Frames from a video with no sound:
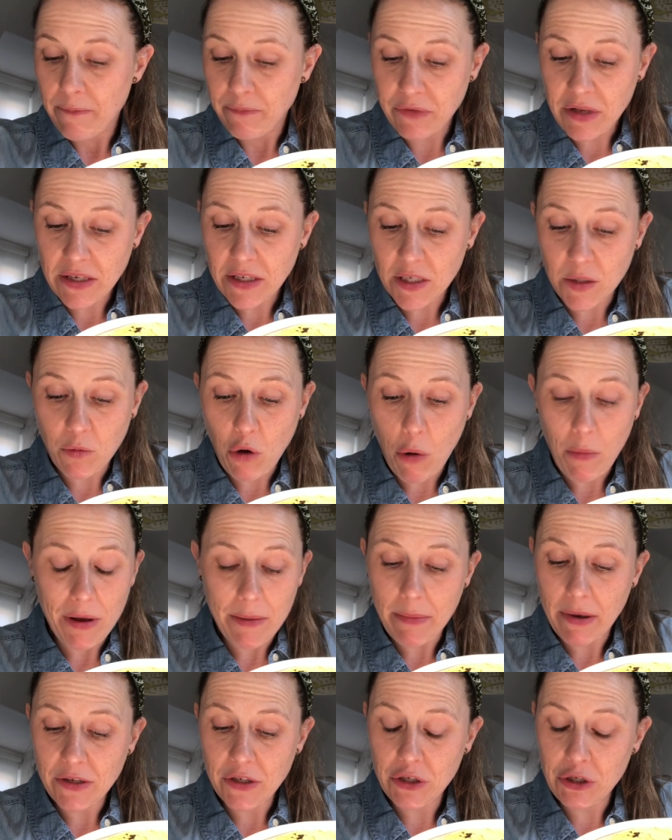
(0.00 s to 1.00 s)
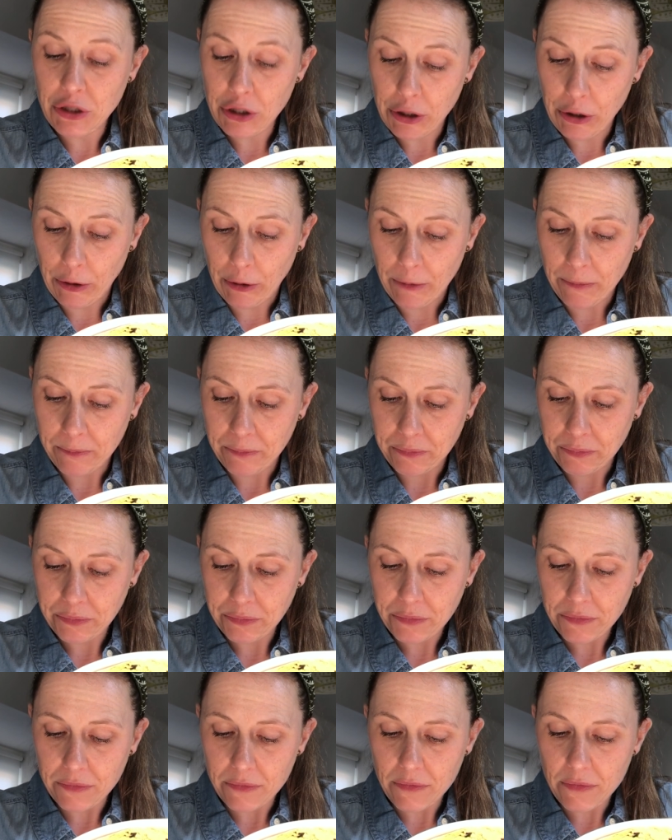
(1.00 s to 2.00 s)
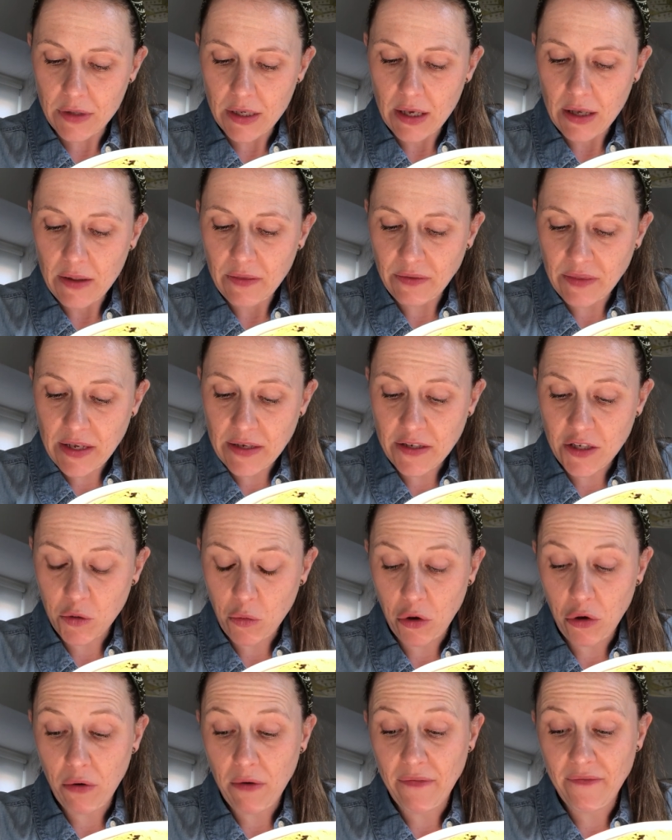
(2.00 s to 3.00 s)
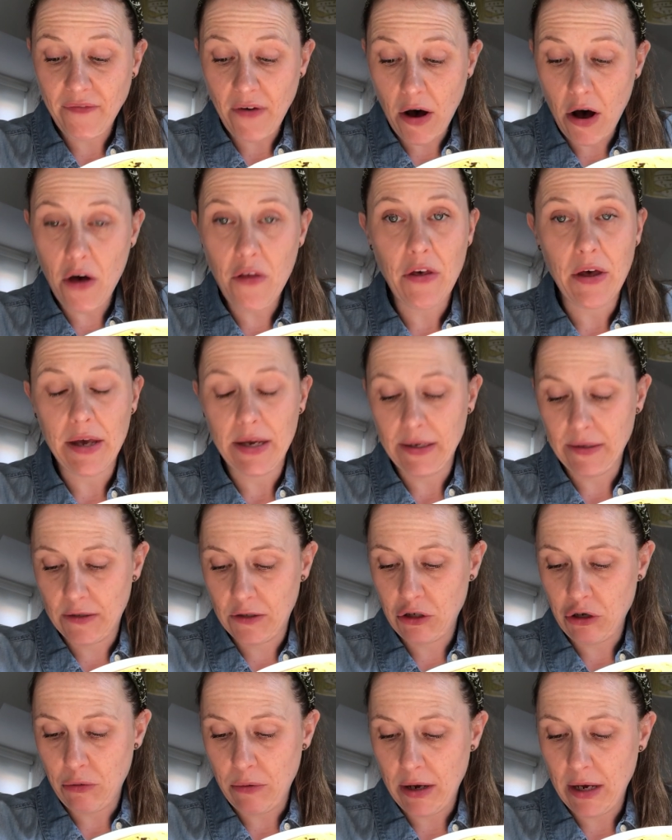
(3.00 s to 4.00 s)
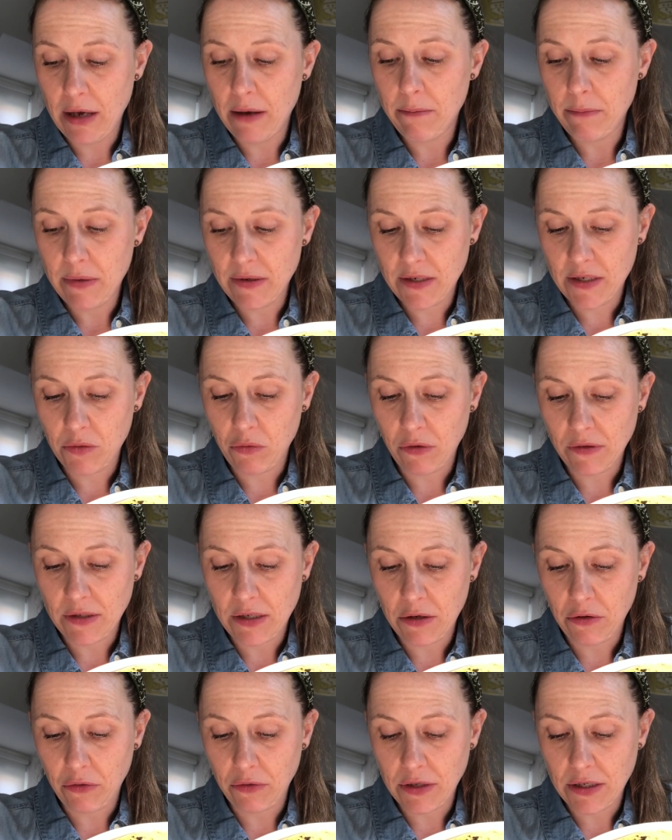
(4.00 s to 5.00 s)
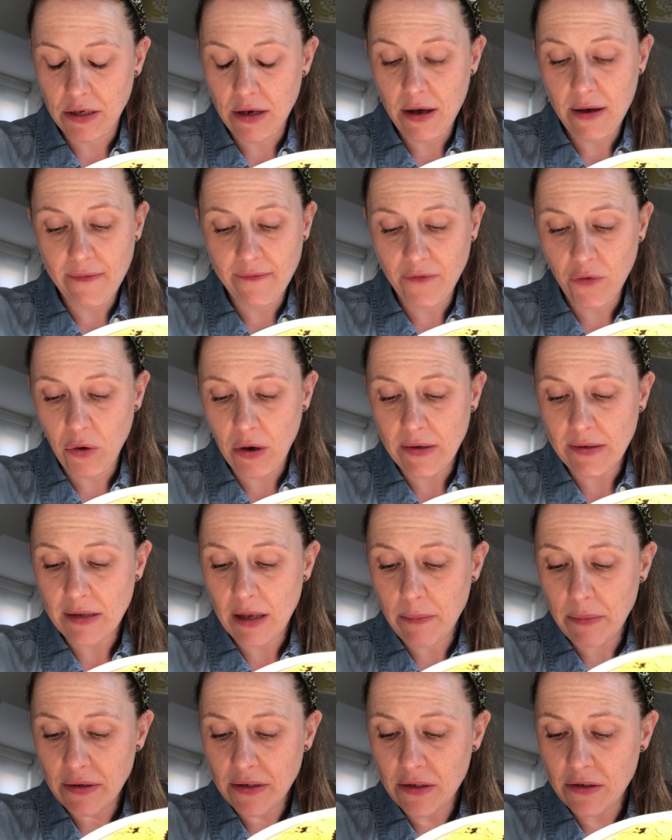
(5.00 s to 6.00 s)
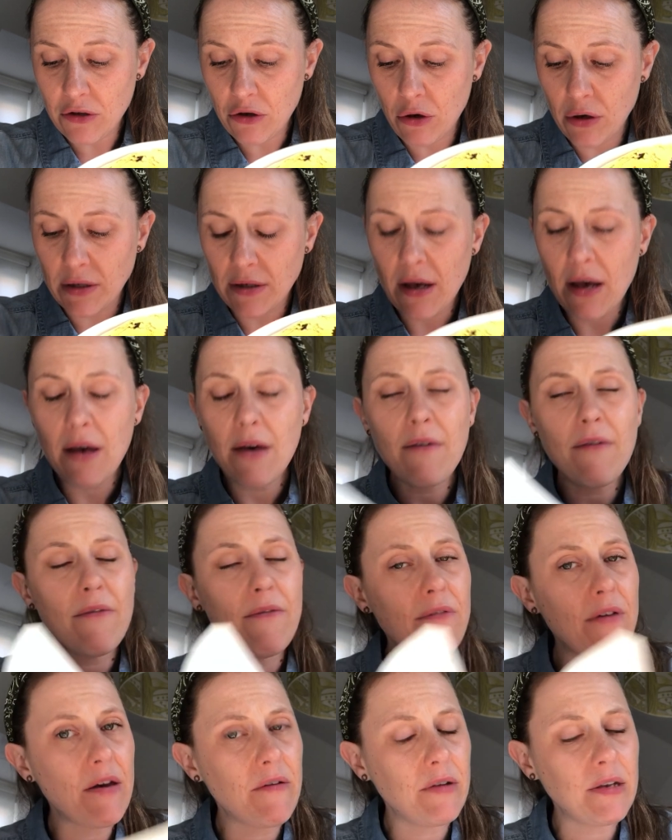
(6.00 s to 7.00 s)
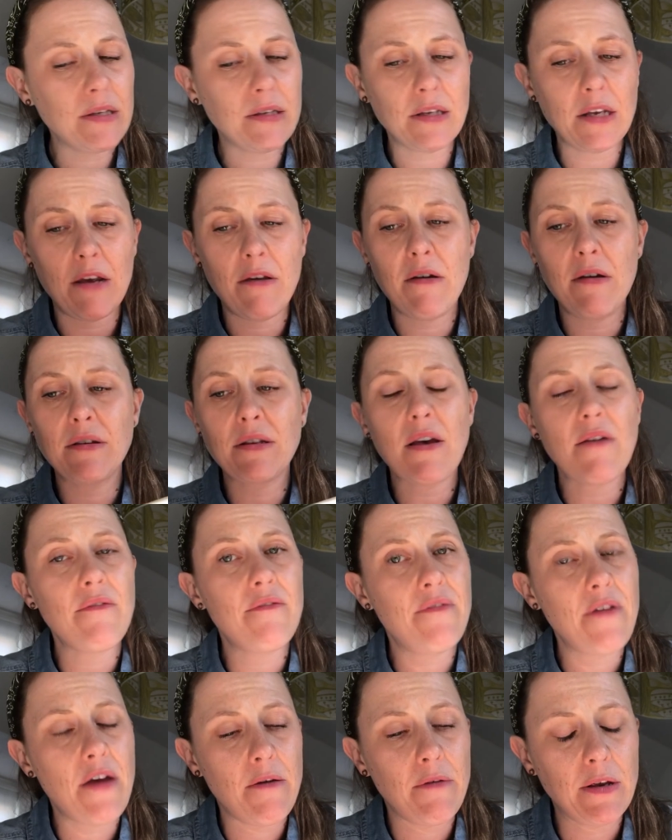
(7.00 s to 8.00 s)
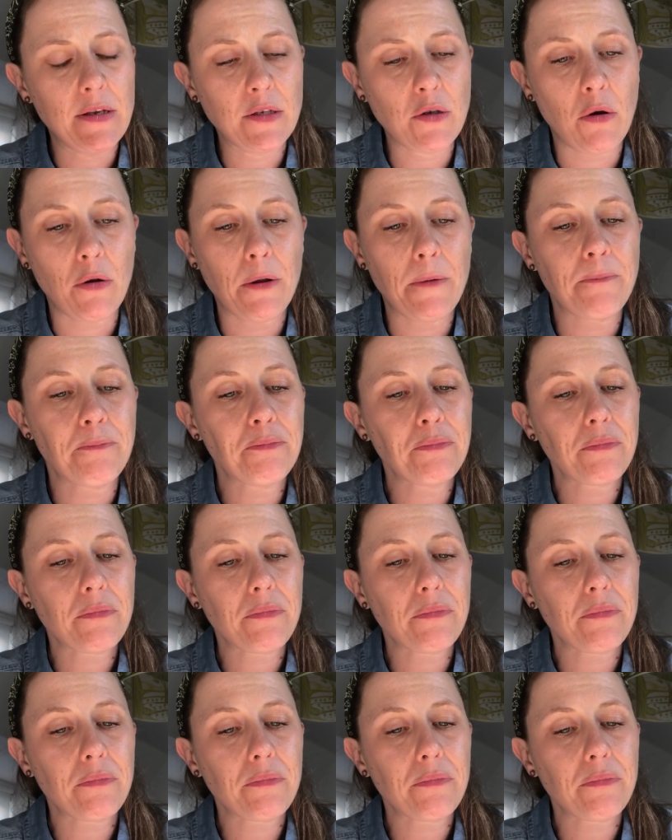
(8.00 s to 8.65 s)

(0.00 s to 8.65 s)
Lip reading: This is what we must do. This is what your father is doing, Mrs. Watson nodded, her voice, like Mrs. Hugh's, very serious, very solemn.